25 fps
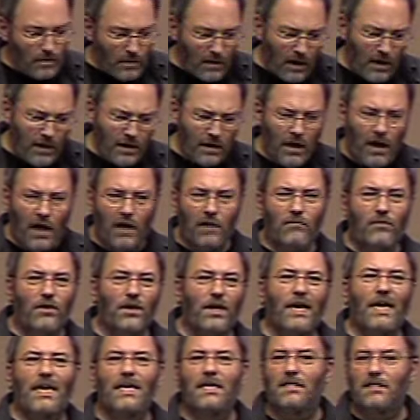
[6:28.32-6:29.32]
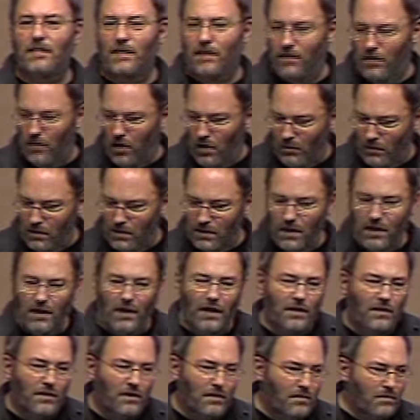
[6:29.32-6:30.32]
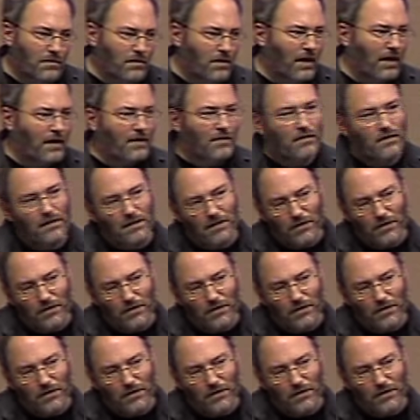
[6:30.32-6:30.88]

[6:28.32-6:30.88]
and kind of lazy, almost sound like